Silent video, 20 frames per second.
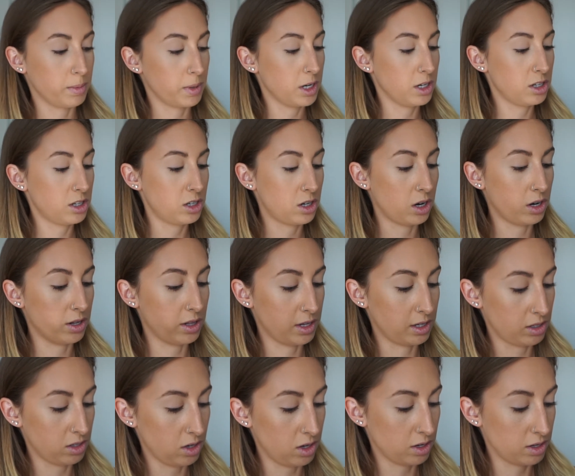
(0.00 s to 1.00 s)
I'm going to start
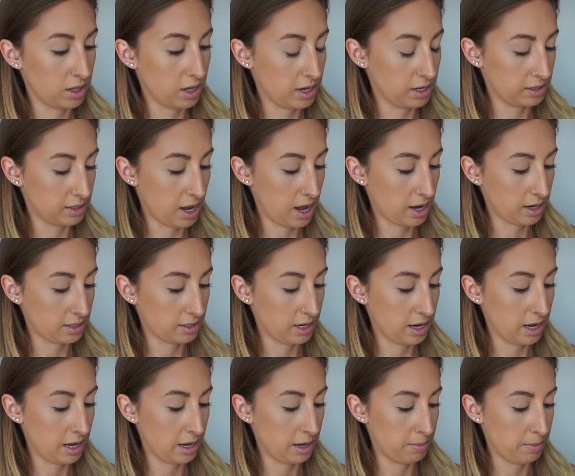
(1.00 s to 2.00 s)
this look the exact
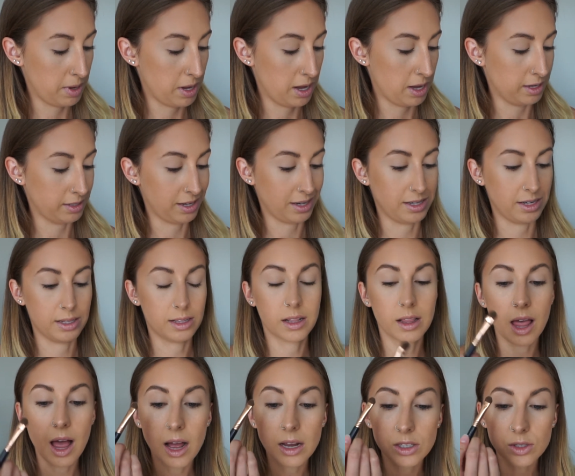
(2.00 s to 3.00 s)
same as I did the
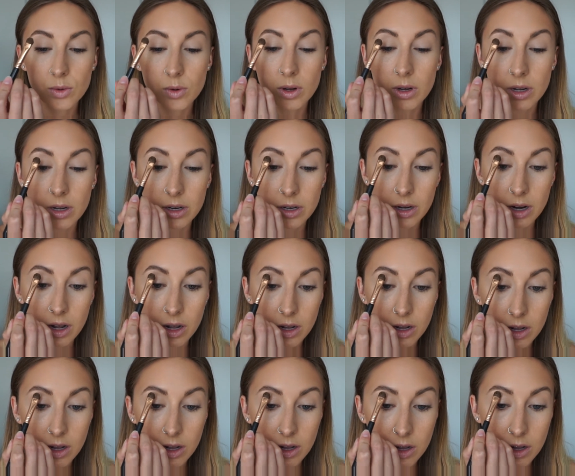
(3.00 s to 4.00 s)
last one
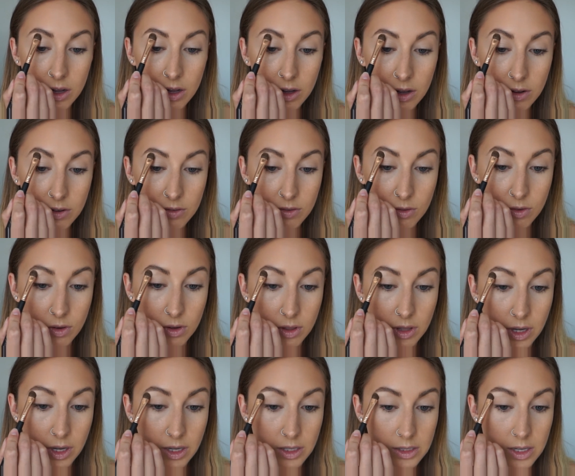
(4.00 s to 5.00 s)
for
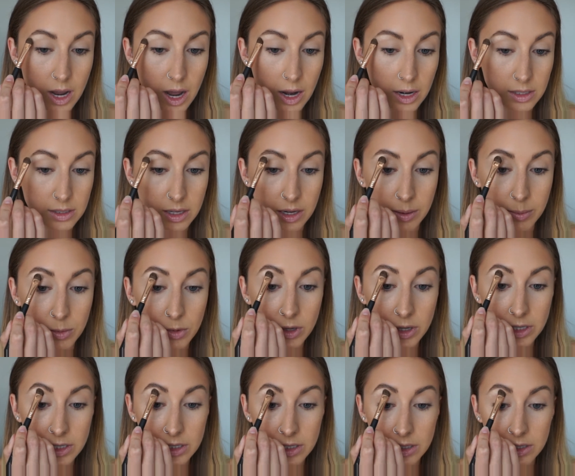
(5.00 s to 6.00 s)
the exact same
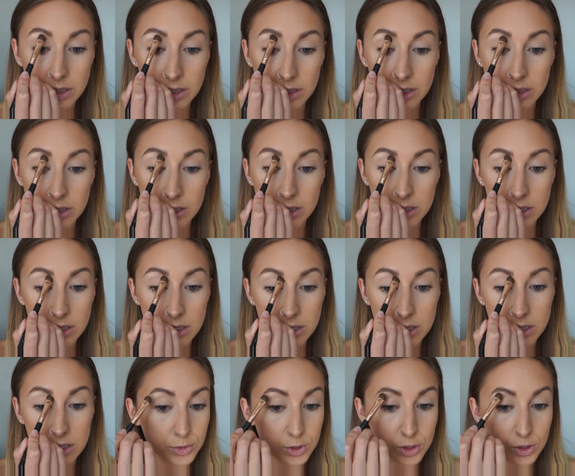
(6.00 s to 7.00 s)

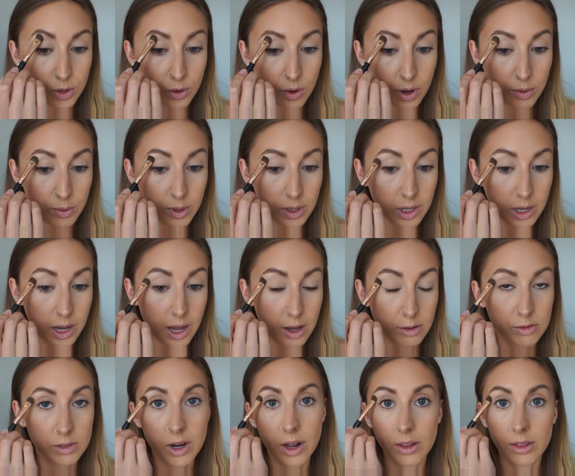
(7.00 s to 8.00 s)
reasons. So I really
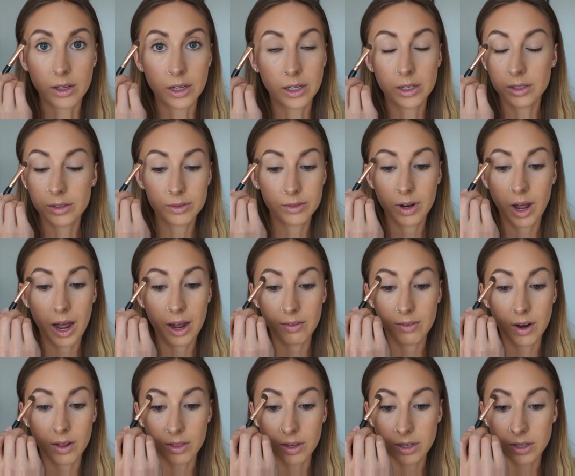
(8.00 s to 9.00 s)
have nothing
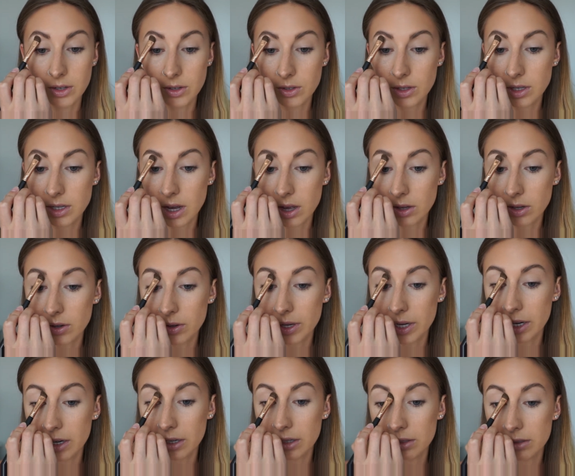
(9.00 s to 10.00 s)
new to tell you
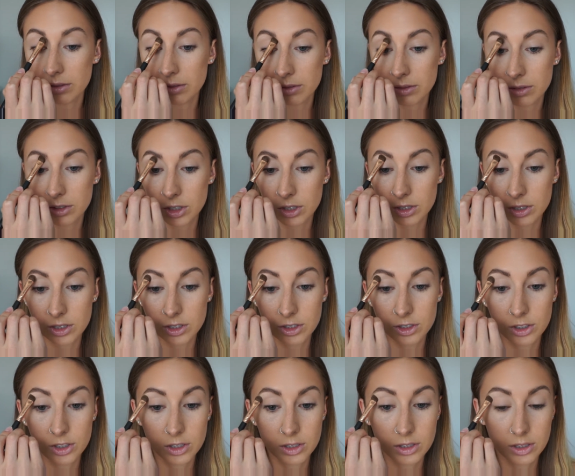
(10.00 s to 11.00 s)
here.
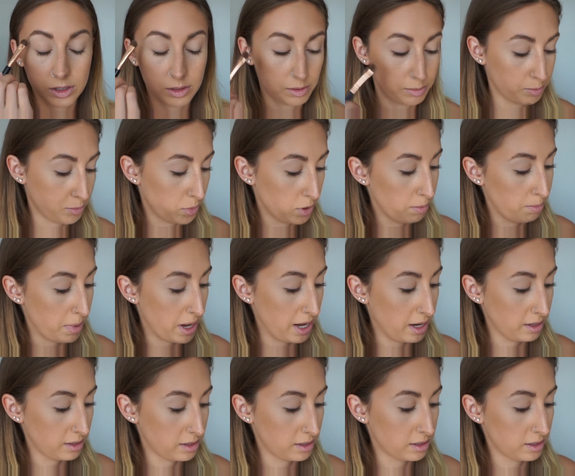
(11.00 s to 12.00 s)
Just put
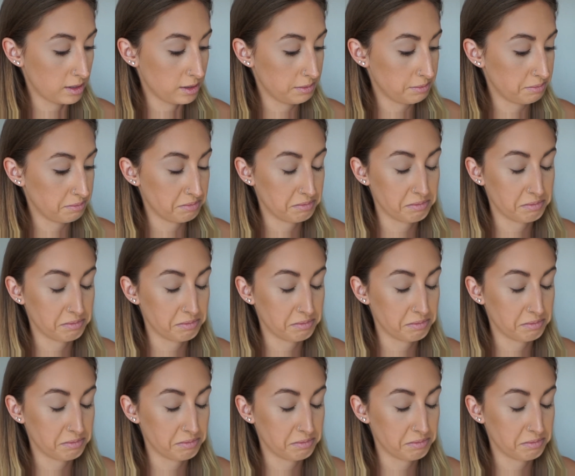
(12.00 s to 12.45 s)
base